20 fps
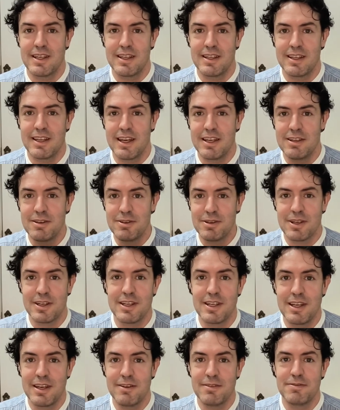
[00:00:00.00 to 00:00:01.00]
that you
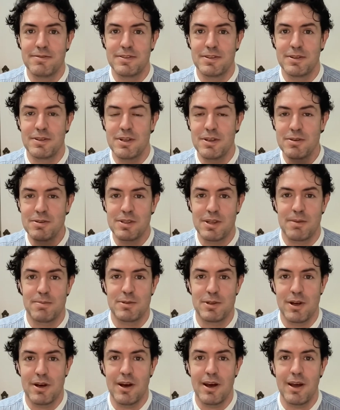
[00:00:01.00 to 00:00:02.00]
can give to use up
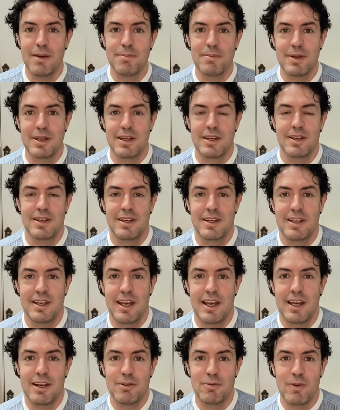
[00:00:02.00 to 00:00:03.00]
time
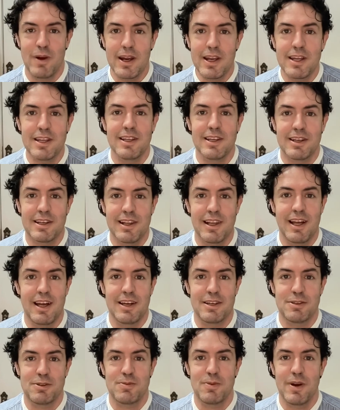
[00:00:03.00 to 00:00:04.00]
in a regular
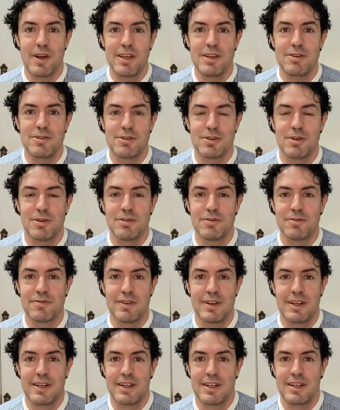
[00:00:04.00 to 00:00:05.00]
class where you sort of
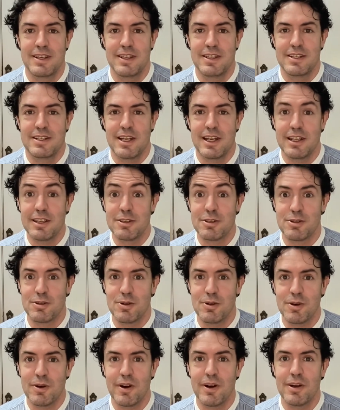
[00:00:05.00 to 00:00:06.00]
tell a
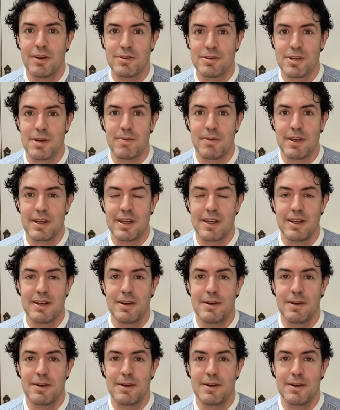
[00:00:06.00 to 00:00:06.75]
story or something,